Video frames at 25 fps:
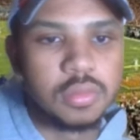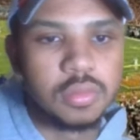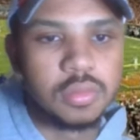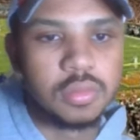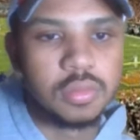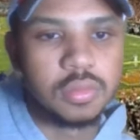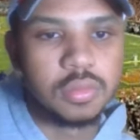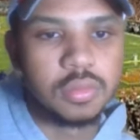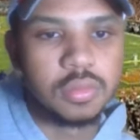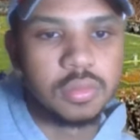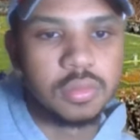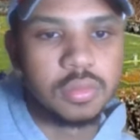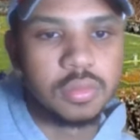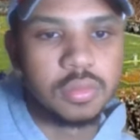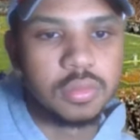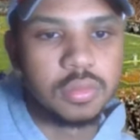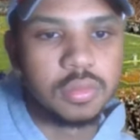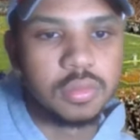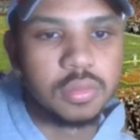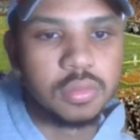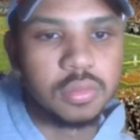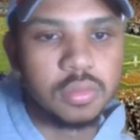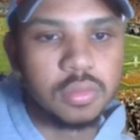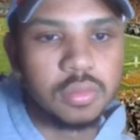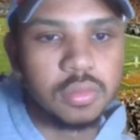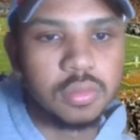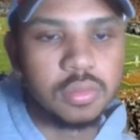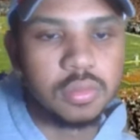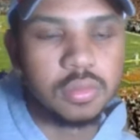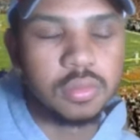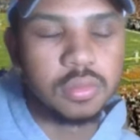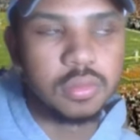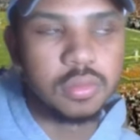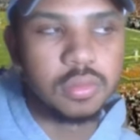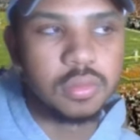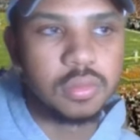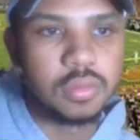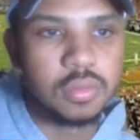
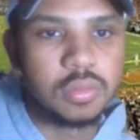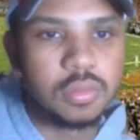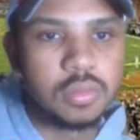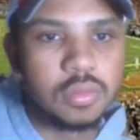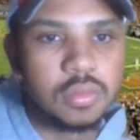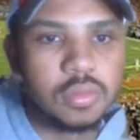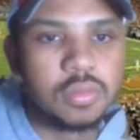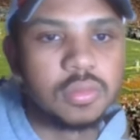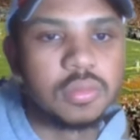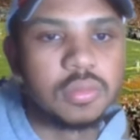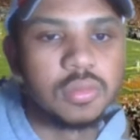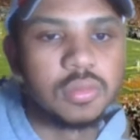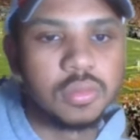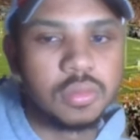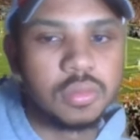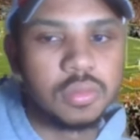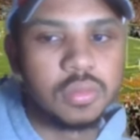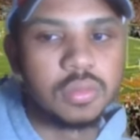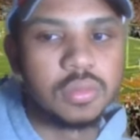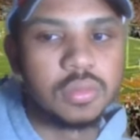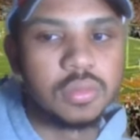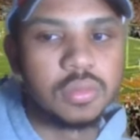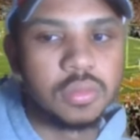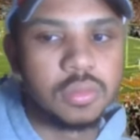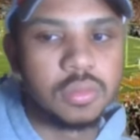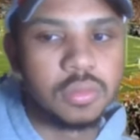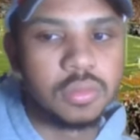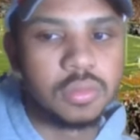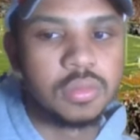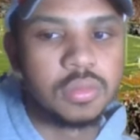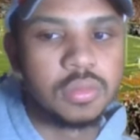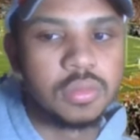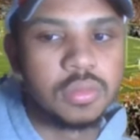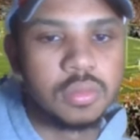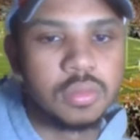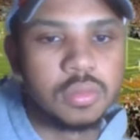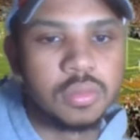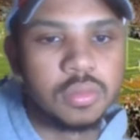
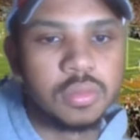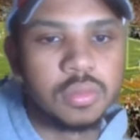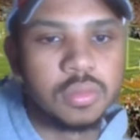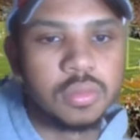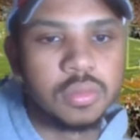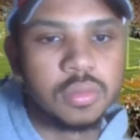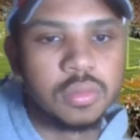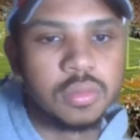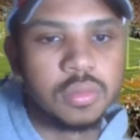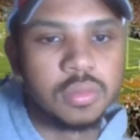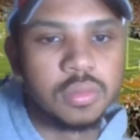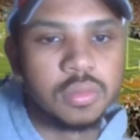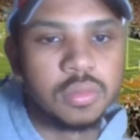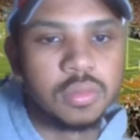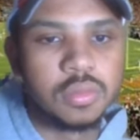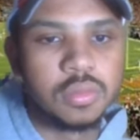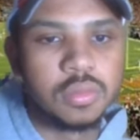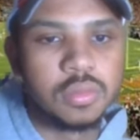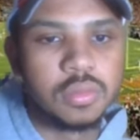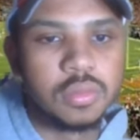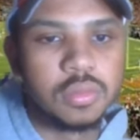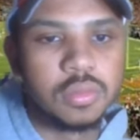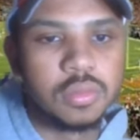The person shown says nothing.